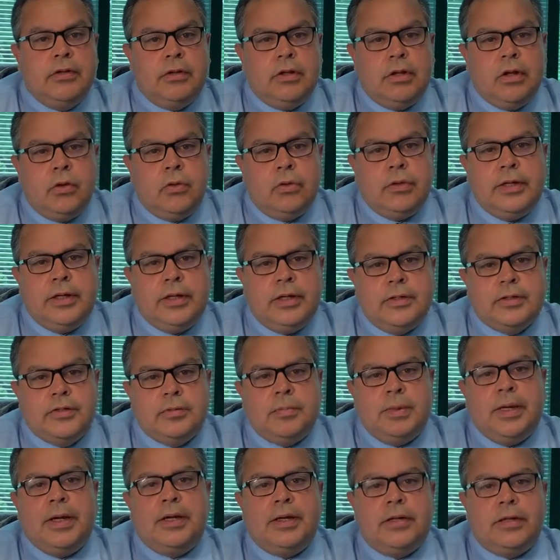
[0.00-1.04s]
the only
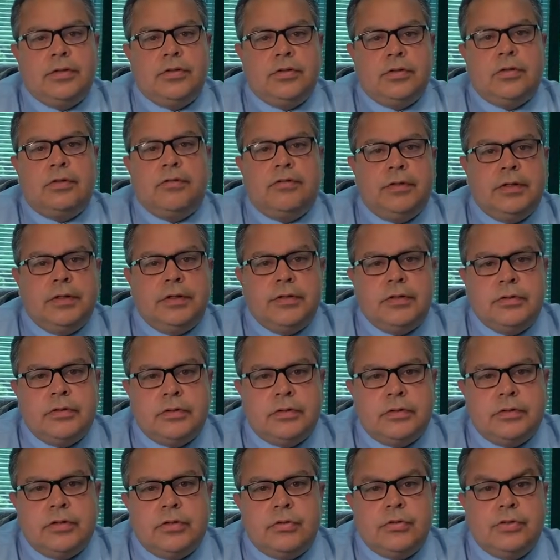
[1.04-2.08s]
Hispanic serving
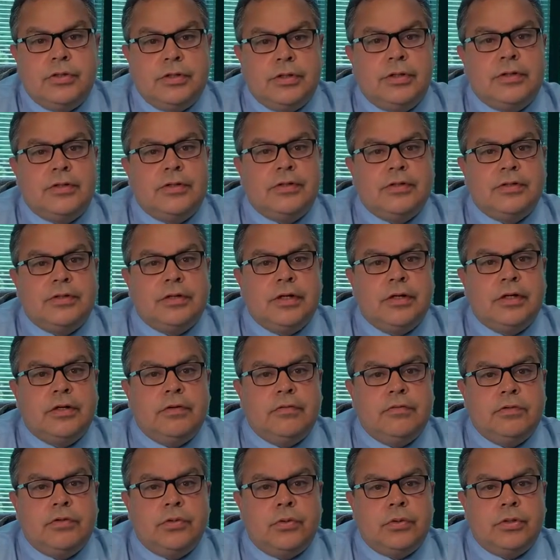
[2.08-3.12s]
institution in the state
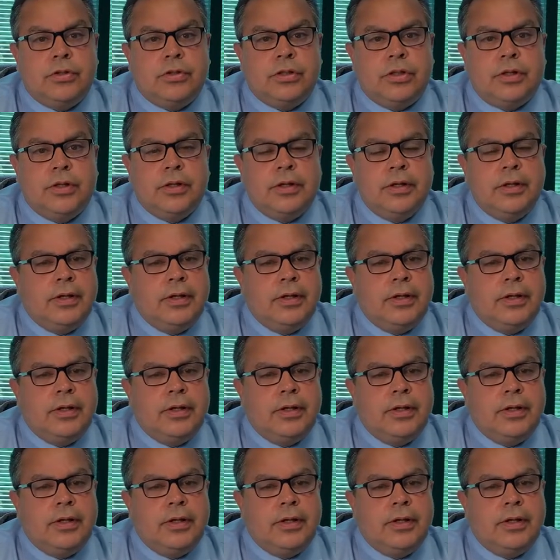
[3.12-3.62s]
of Georgia,